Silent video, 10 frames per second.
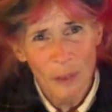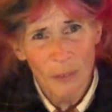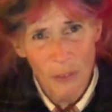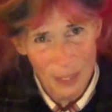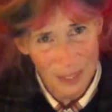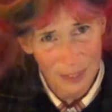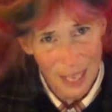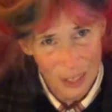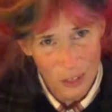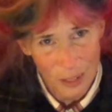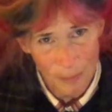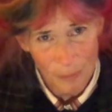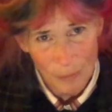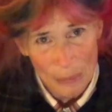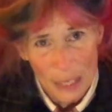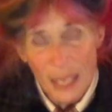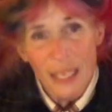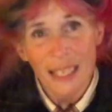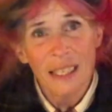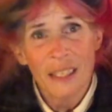for this election
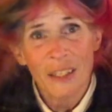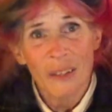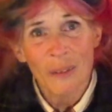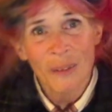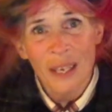is to